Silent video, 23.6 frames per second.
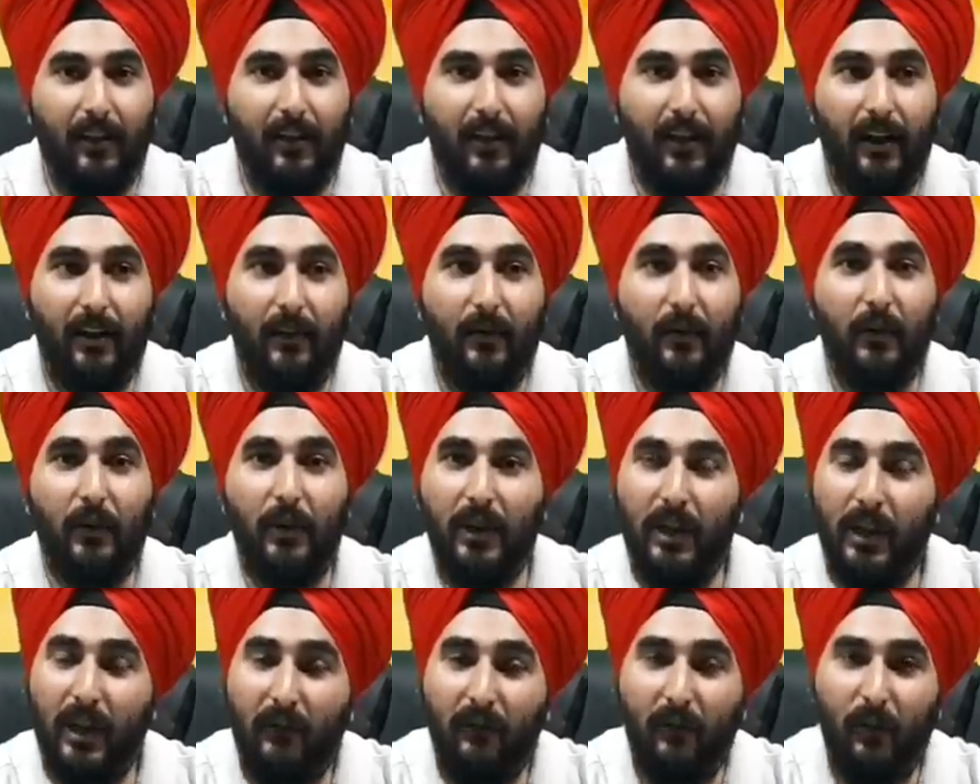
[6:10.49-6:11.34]
I could
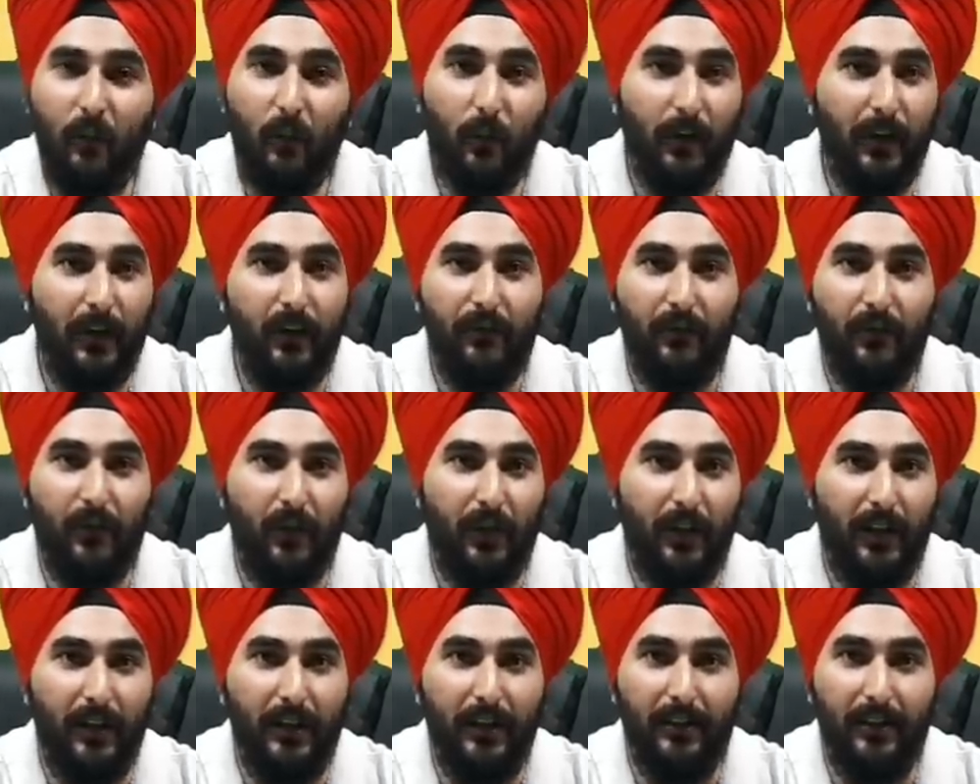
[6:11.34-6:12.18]
never wait for
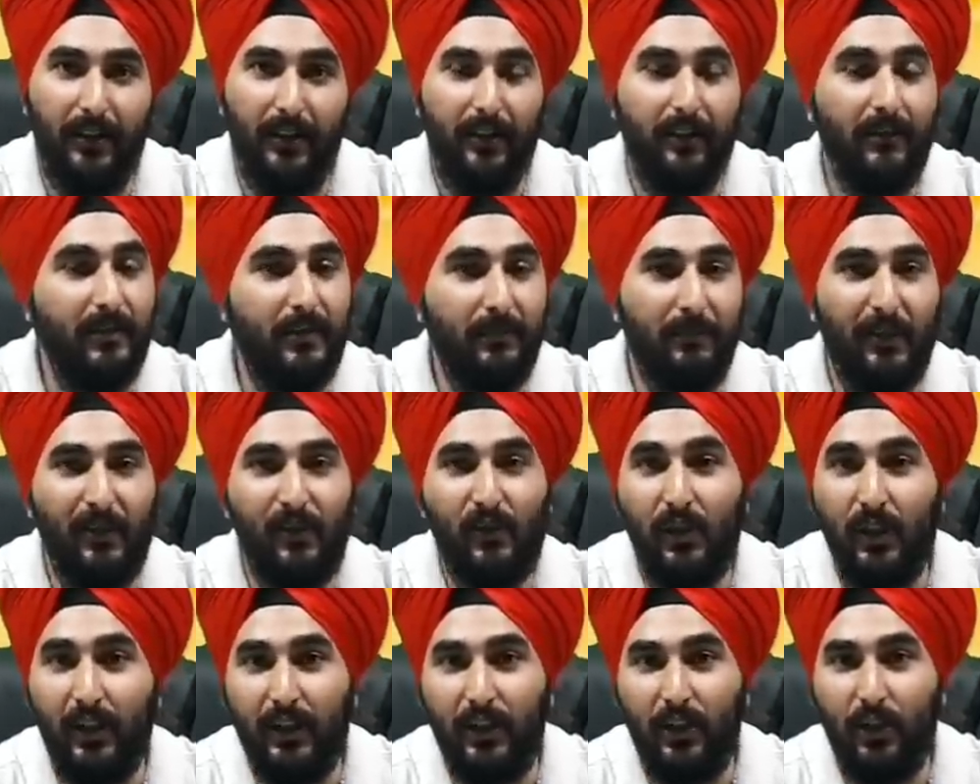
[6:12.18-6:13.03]
anything,
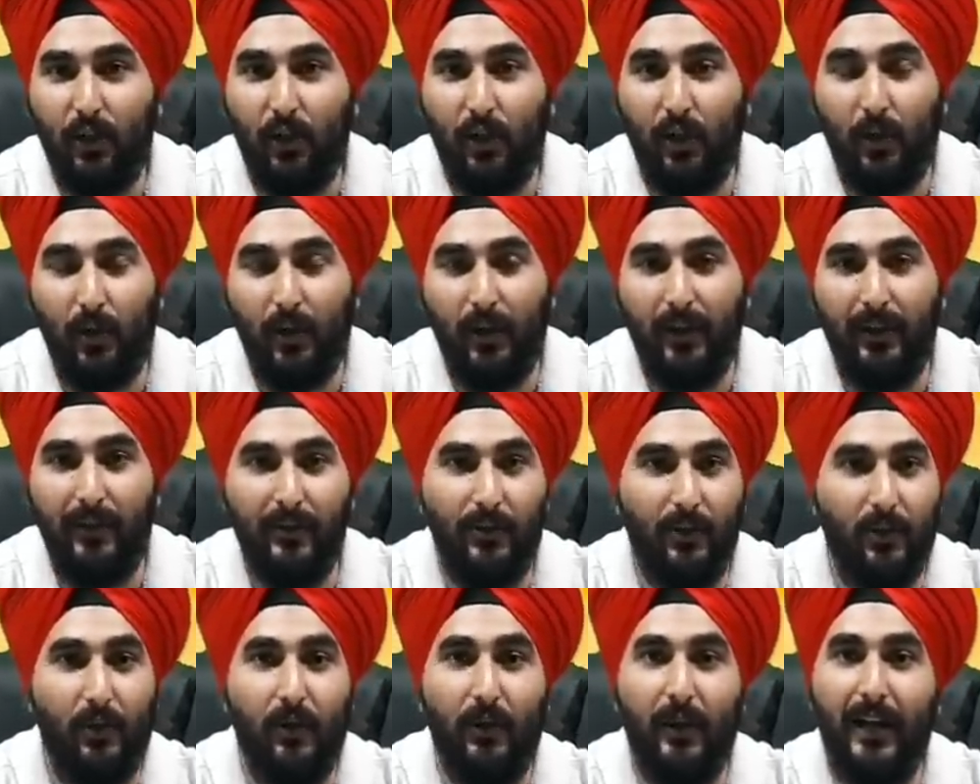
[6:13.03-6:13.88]
especially
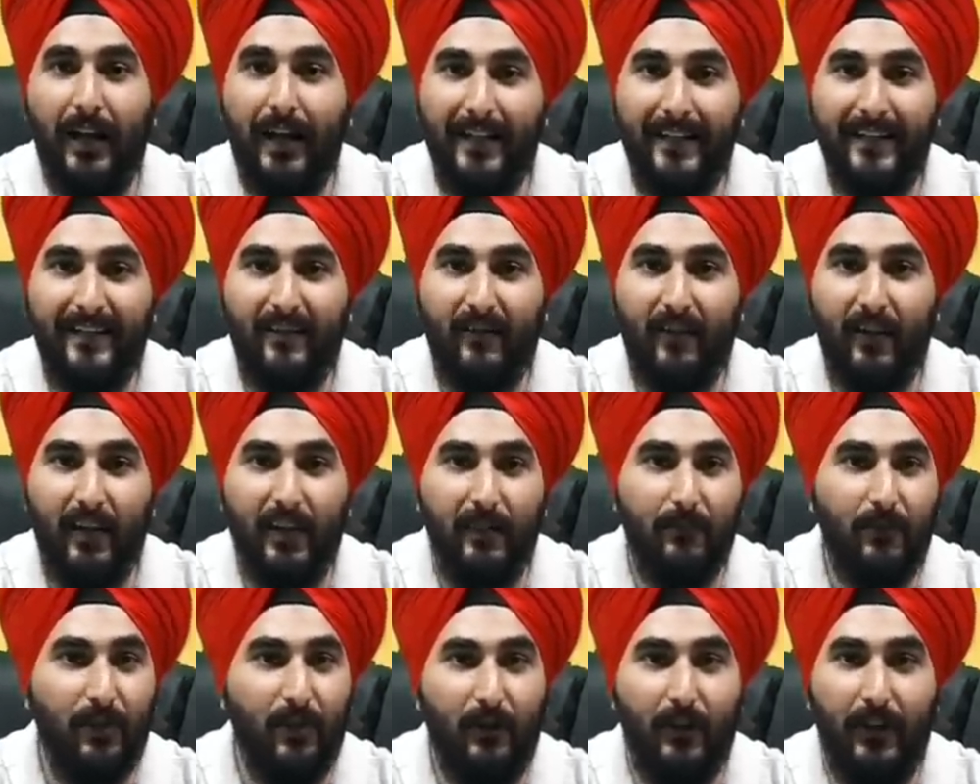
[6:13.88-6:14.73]
toys or ice
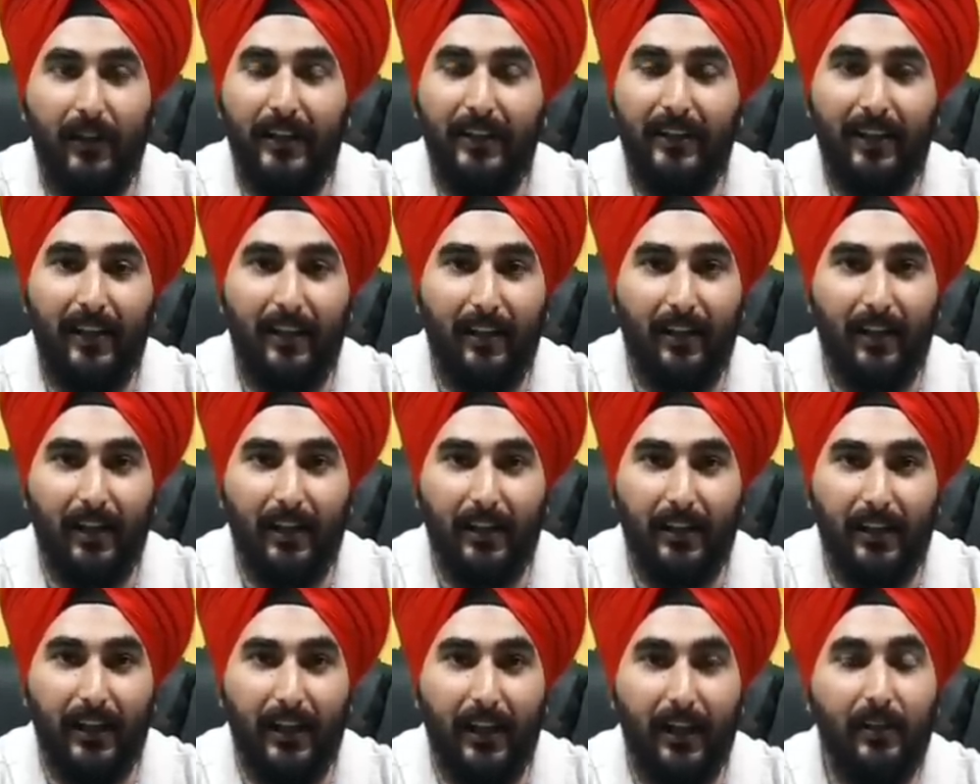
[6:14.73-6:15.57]
creams or anything
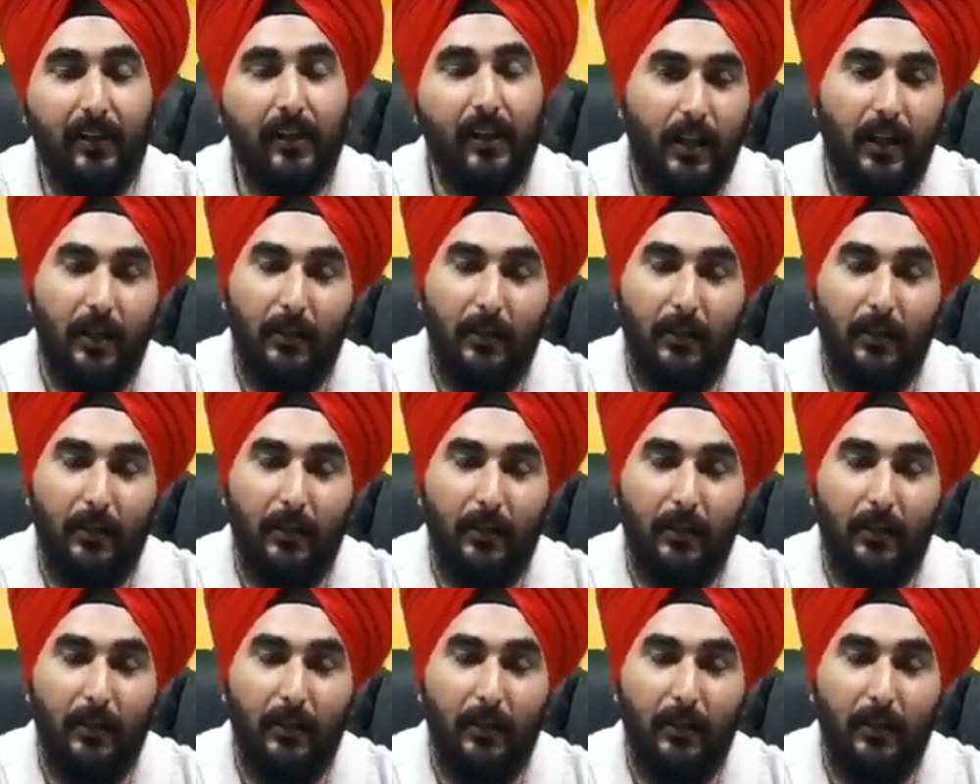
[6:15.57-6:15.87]
like that.